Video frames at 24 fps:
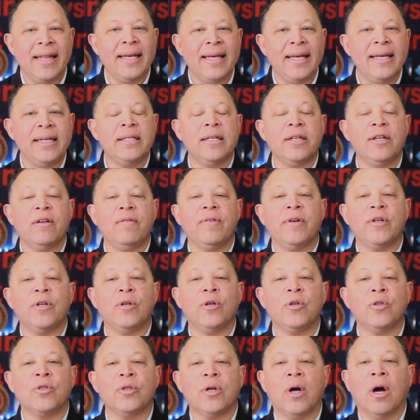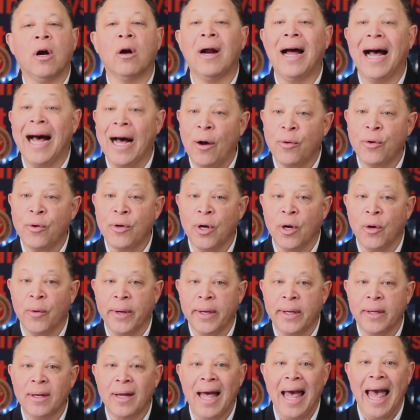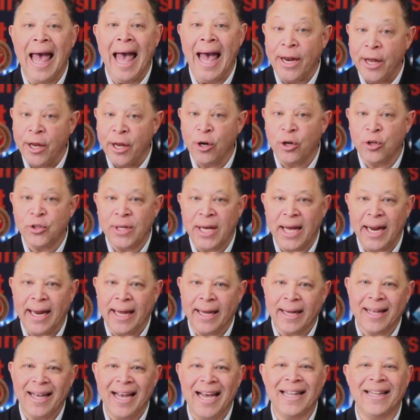These individuals are outgoing and energetic,